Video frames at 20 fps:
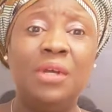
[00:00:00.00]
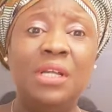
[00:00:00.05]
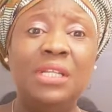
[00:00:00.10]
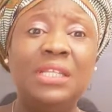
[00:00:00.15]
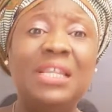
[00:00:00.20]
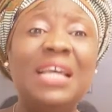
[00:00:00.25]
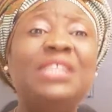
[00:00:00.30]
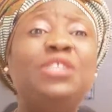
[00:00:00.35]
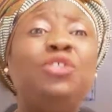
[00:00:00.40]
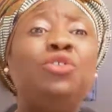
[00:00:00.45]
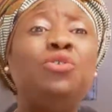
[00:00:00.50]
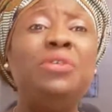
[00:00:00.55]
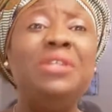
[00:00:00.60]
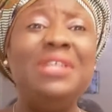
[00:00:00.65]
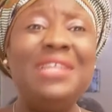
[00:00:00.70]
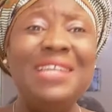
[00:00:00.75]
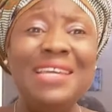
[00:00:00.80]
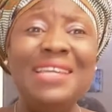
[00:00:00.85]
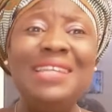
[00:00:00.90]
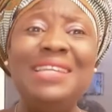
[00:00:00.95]
that you
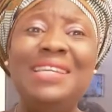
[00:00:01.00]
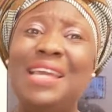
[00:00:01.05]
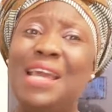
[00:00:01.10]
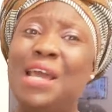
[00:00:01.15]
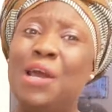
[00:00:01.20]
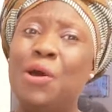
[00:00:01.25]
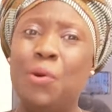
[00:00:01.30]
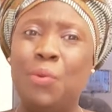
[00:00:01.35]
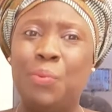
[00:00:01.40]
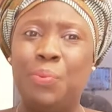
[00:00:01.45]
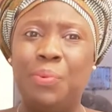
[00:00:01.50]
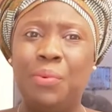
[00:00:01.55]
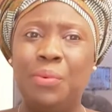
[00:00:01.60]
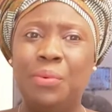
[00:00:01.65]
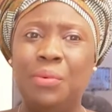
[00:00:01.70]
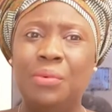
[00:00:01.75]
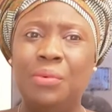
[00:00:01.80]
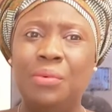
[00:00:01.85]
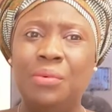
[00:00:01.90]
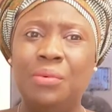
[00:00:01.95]
need help,
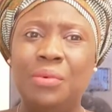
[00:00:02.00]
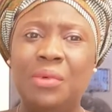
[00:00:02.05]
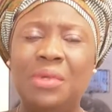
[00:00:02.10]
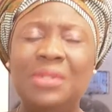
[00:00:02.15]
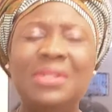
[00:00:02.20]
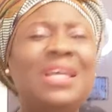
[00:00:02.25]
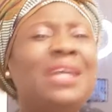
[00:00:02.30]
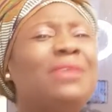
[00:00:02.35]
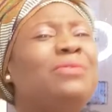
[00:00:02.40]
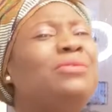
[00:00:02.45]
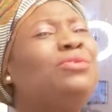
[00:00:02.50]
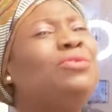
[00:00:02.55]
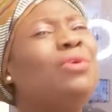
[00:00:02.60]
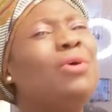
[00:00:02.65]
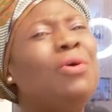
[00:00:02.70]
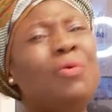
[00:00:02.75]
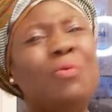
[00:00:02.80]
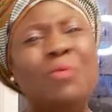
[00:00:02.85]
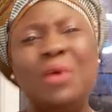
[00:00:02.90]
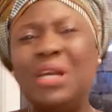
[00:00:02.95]
there is
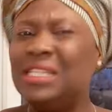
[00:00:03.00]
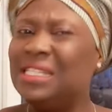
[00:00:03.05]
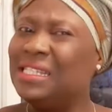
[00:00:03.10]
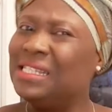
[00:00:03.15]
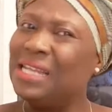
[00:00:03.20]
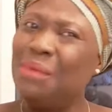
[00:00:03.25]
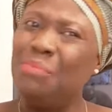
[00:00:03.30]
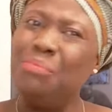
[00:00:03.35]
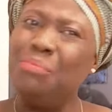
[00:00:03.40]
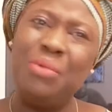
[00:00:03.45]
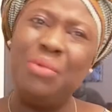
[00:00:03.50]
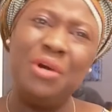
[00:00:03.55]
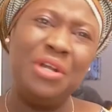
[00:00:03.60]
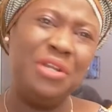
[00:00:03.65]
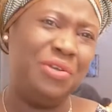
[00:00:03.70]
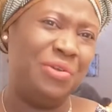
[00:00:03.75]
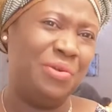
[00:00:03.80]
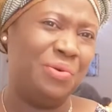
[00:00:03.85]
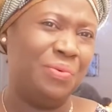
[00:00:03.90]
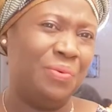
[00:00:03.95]
always
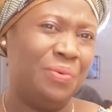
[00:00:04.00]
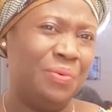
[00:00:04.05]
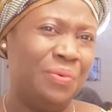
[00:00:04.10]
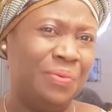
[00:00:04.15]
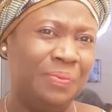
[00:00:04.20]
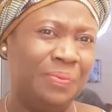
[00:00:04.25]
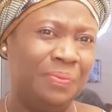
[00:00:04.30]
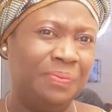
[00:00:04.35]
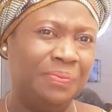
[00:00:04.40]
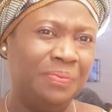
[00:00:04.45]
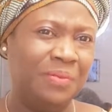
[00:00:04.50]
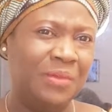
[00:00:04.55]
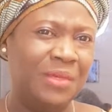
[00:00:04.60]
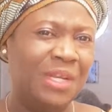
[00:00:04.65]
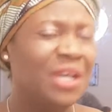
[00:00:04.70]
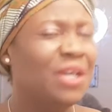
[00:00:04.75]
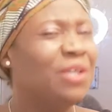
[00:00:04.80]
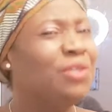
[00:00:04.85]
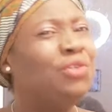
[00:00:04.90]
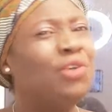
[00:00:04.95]
somebody.
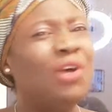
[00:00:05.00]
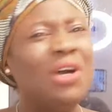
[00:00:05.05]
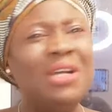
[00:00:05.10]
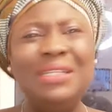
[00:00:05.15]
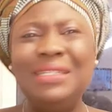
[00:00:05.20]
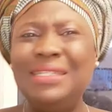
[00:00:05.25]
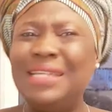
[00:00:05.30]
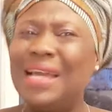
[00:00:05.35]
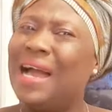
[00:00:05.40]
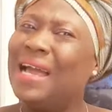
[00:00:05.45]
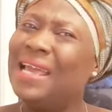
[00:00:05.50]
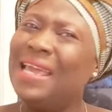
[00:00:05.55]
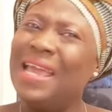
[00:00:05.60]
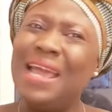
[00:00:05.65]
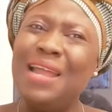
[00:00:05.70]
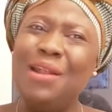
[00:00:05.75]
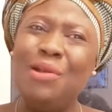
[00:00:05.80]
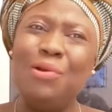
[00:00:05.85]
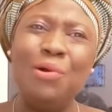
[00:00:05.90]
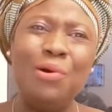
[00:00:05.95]
Don't
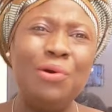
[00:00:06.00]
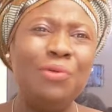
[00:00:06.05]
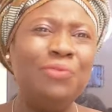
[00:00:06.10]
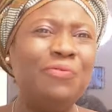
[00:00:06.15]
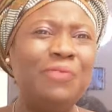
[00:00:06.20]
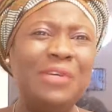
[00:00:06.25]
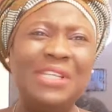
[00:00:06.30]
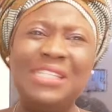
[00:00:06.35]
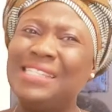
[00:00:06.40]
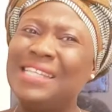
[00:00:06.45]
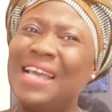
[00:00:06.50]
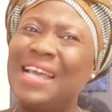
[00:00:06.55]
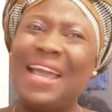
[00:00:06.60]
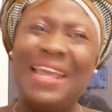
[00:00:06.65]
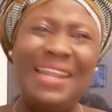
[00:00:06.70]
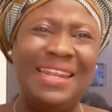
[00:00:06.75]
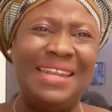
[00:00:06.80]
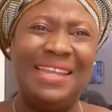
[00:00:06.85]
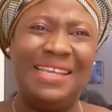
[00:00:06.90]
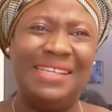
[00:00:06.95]
die alone with
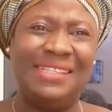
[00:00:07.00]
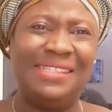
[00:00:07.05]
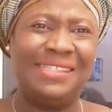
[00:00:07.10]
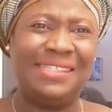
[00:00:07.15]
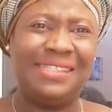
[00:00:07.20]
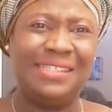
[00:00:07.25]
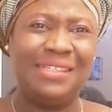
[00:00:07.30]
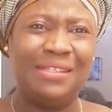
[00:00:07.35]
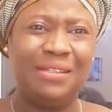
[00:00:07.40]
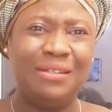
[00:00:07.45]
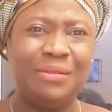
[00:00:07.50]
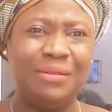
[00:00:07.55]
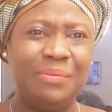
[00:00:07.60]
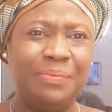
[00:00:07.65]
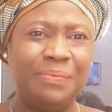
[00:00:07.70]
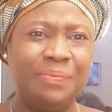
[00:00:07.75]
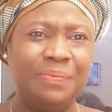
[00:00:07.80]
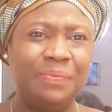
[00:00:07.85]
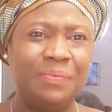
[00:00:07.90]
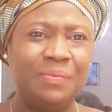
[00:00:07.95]
silence.
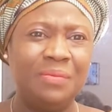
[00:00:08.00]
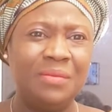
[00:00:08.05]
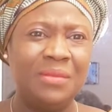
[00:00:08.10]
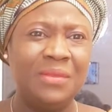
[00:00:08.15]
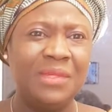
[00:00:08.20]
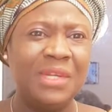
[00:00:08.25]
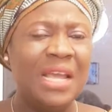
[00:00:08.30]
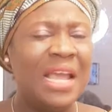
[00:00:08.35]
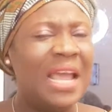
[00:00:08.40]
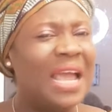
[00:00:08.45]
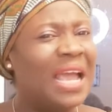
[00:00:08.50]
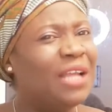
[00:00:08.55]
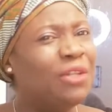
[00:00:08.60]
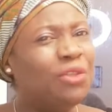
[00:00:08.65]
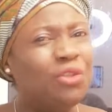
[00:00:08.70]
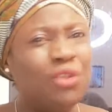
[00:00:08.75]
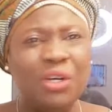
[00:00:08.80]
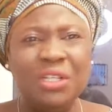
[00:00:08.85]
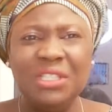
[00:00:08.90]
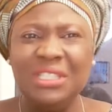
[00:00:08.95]
And
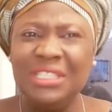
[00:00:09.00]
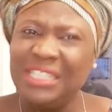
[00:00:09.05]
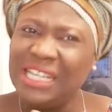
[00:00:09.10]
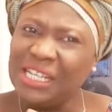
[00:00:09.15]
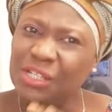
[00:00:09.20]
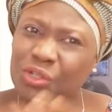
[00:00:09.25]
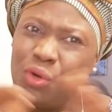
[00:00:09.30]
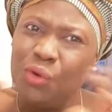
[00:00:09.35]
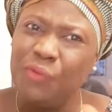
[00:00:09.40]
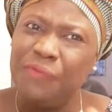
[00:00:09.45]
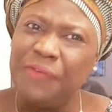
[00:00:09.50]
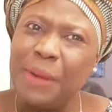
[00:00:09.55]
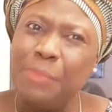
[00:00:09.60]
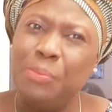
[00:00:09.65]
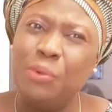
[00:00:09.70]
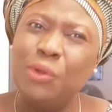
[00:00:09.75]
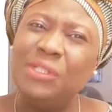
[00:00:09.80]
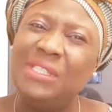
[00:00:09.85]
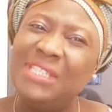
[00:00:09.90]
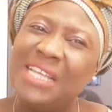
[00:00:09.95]
don't just
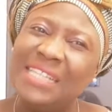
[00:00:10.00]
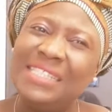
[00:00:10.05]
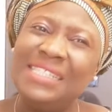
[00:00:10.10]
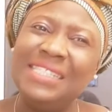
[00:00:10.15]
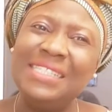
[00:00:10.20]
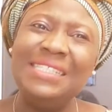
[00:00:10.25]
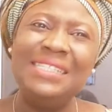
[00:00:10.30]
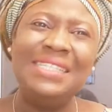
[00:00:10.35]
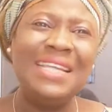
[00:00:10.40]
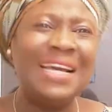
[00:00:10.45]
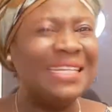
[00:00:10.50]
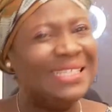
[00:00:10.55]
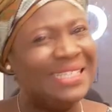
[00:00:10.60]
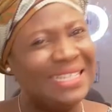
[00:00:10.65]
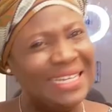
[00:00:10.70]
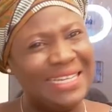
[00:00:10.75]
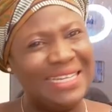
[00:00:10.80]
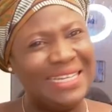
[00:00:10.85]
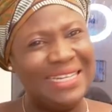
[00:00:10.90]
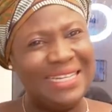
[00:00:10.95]
overprotecting that
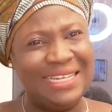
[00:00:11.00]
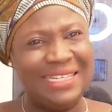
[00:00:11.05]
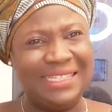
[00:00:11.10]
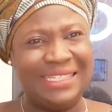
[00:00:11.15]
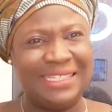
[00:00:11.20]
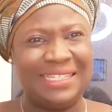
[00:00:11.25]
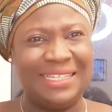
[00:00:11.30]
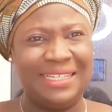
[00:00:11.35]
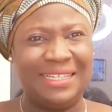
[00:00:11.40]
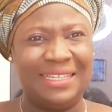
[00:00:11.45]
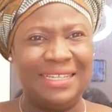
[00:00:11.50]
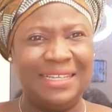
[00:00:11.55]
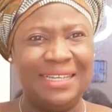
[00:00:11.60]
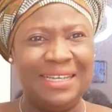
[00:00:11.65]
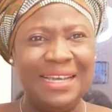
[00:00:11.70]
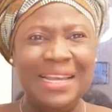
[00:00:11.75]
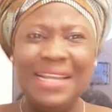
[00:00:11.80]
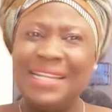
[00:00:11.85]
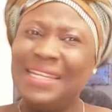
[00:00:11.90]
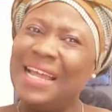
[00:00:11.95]
dignity.
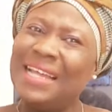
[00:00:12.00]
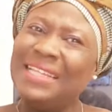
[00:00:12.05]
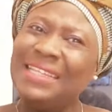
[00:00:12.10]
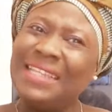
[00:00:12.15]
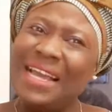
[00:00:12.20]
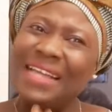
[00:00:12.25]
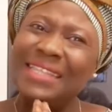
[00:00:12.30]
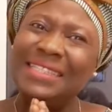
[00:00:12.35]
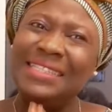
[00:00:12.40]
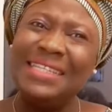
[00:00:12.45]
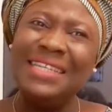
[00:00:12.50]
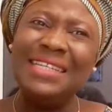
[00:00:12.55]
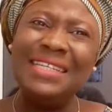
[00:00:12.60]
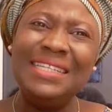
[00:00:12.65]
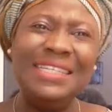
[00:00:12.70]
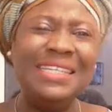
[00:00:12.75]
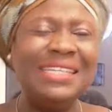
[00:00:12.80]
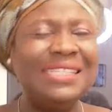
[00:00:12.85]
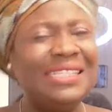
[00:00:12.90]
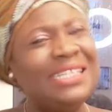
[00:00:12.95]
That
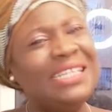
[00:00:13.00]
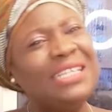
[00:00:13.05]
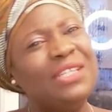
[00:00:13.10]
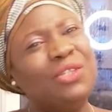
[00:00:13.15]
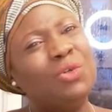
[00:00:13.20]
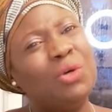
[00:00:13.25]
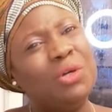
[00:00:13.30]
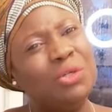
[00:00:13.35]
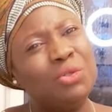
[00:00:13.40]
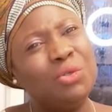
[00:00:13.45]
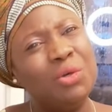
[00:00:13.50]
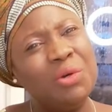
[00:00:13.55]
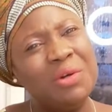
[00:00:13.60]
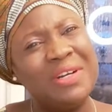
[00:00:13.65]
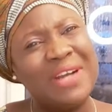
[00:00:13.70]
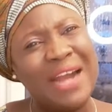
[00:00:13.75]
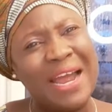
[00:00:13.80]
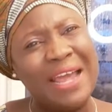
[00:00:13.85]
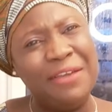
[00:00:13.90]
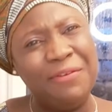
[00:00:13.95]
dignity is also
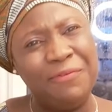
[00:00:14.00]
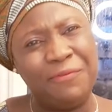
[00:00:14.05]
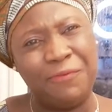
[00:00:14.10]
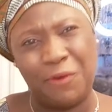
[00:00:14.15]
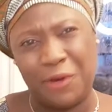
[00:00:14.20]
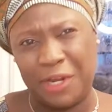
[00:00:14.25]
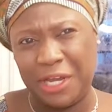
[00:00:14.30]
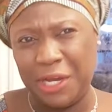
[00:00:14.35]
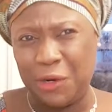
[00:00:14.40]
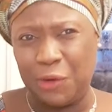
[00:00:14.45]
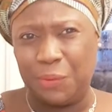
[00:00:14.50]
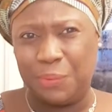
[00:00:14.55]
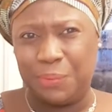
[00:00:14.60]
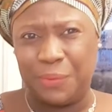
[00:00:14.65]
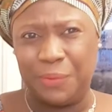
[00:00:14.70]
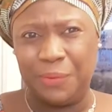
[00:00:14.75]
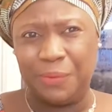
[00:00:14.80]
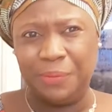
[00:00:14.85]
crying for help.